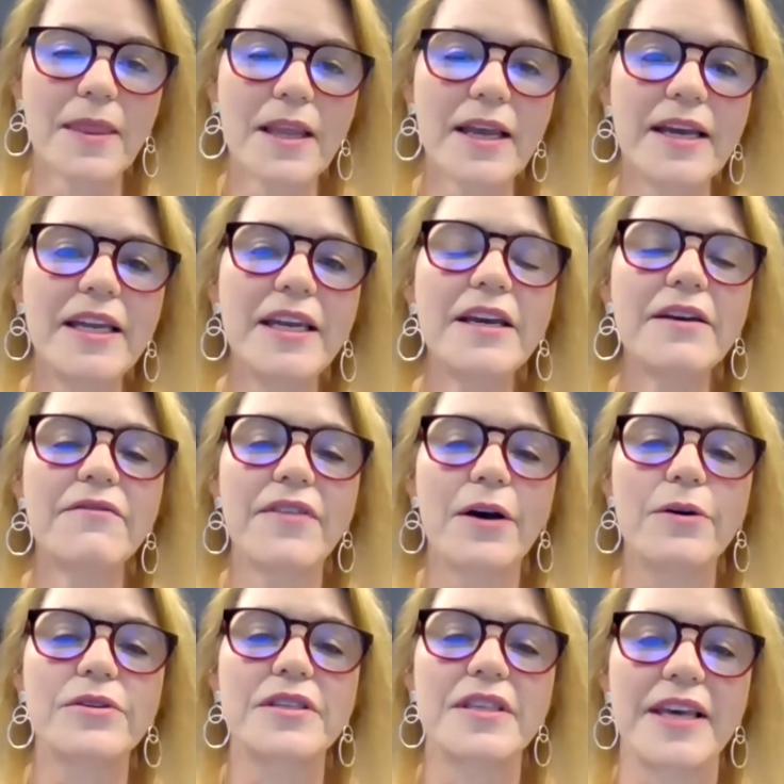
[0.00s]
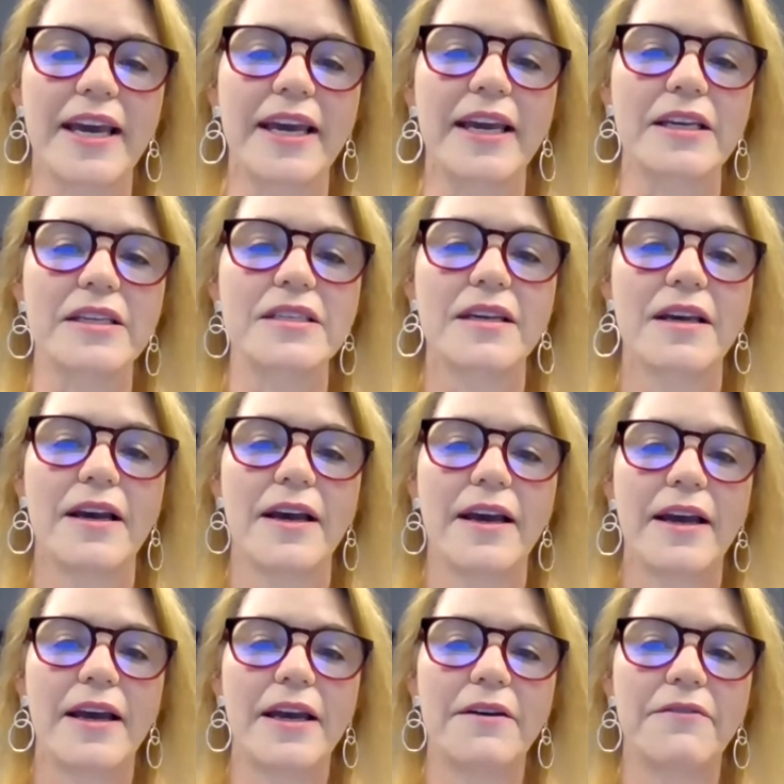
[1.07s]
any of those things.
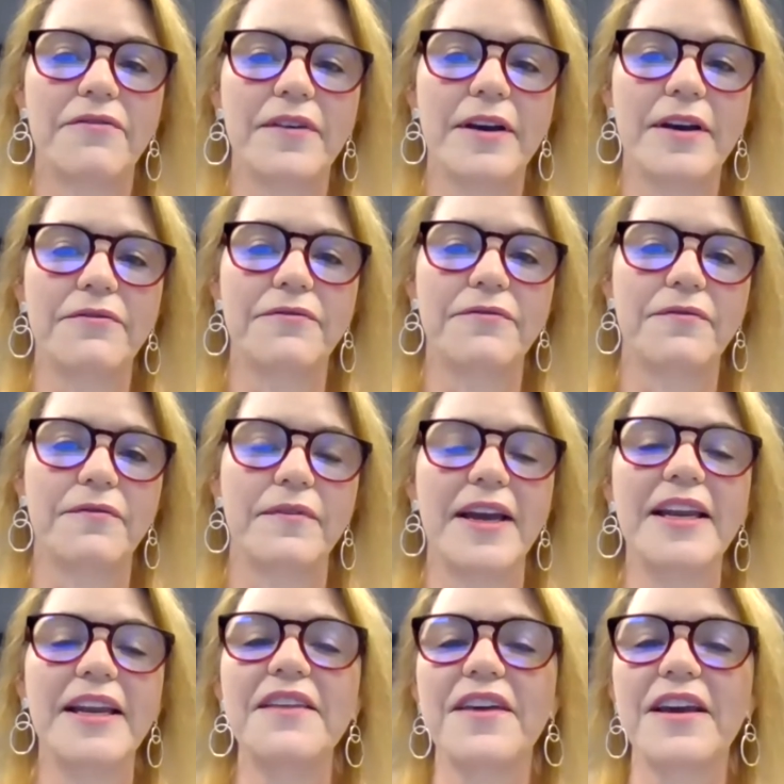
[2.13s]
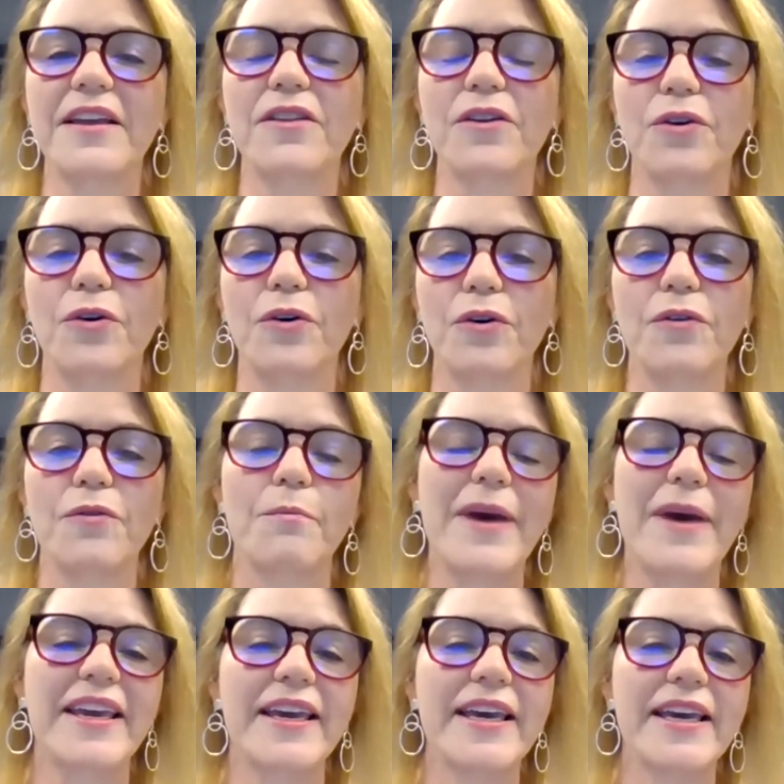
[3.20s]
If, if anything that'll
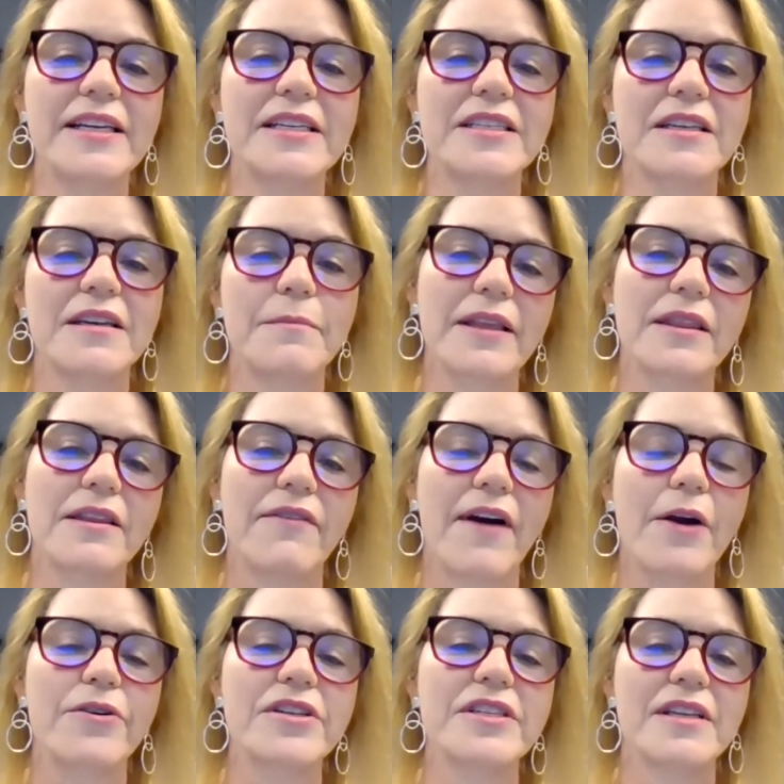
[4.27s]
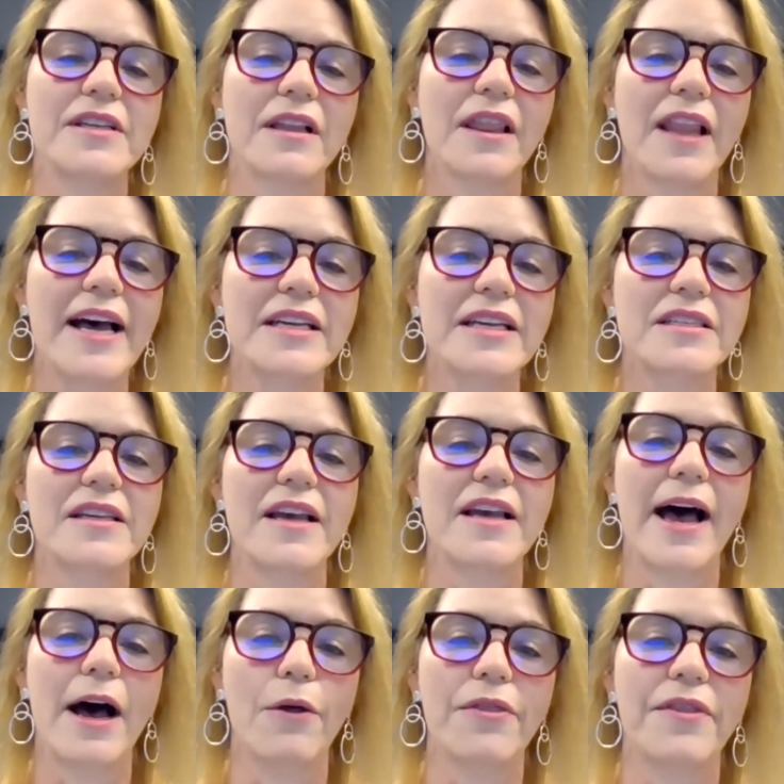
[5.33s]
make it, make the virus less
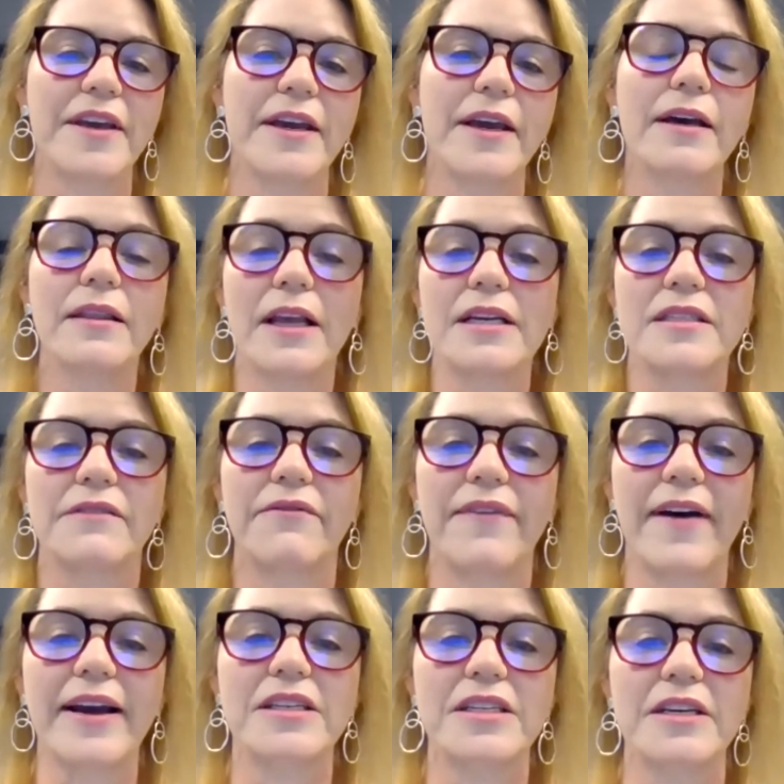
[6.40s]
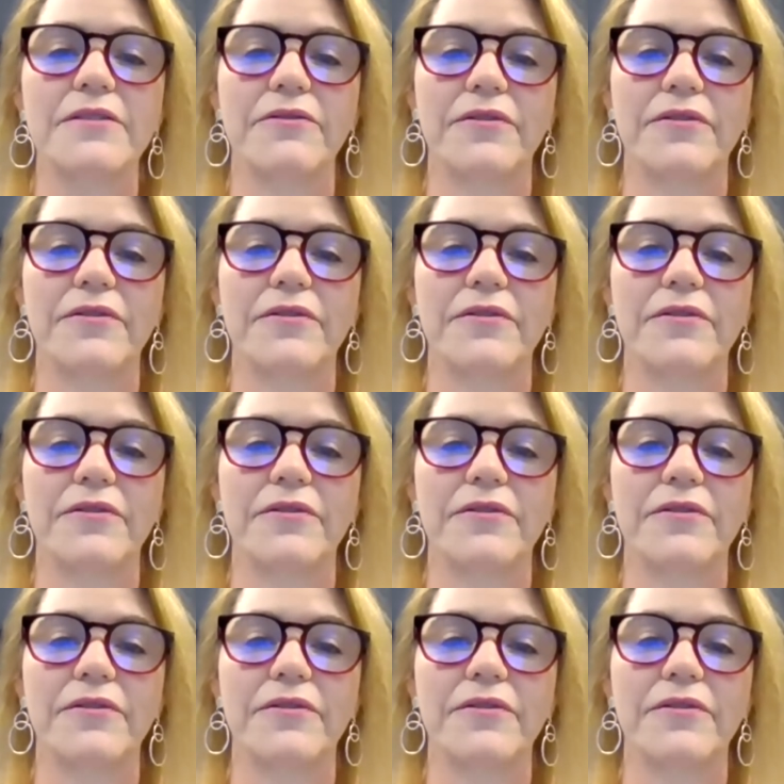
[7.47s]
healthy and less infective.